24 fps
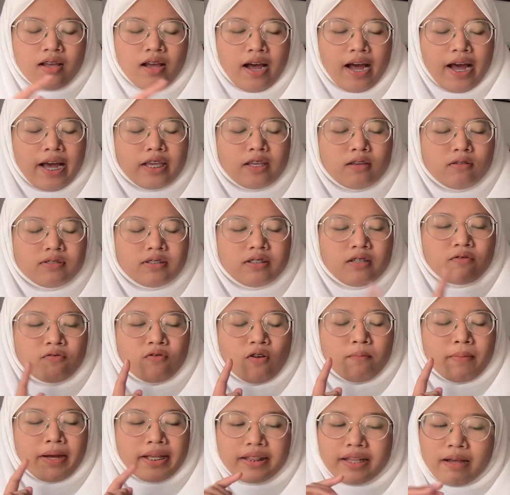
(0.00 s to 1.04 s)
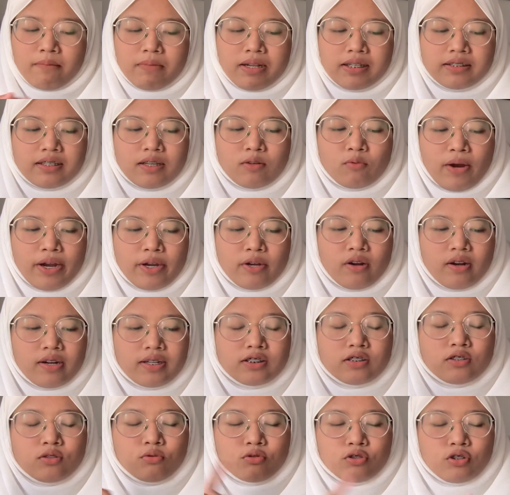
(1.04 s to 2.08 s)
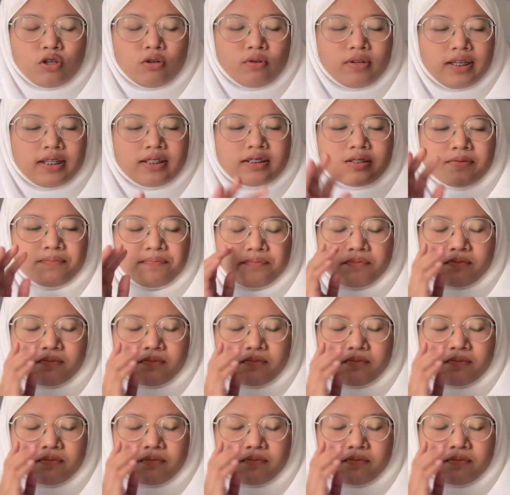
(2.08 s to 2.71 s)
I use it for my thumbnails and whatnot. Studio is